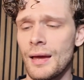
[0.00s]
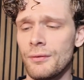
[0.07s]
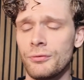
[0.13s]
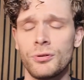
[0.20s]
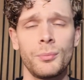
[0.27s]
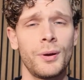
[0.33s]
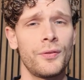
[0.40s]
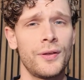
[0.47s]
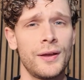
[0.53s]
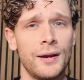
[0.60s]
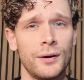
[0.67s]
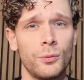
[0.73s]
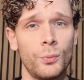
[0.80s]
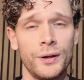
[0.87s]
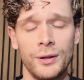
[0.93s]
And from out
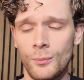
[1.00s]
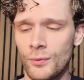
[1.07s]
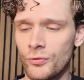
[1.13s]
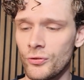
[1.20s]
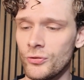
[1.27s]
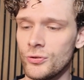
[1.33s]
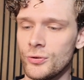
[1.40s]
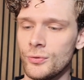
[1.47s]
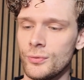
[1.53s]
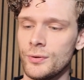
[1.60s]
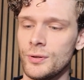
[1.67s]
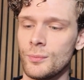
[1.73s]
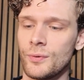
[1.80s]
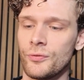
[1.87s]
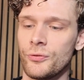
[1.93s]
here, what you want to do,
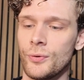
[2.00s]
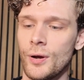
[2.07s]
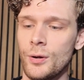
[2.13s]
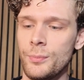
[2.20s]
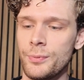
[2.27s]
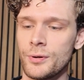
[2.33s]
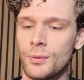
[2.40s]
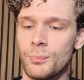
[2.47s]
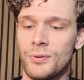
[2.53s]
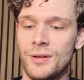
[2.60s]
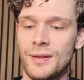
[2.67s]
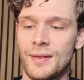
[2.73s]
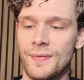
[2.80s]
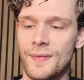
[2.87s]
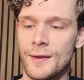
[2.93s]
you want to open up
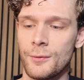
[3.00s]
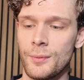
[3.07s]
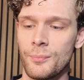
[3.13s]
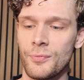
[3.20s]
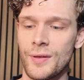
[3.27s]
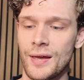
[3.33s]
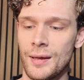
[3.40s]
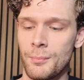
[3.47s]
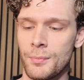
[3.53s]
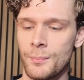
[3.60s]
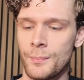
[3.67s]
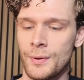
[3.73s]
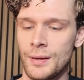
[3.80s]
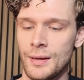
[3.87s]
the Ethereum tab,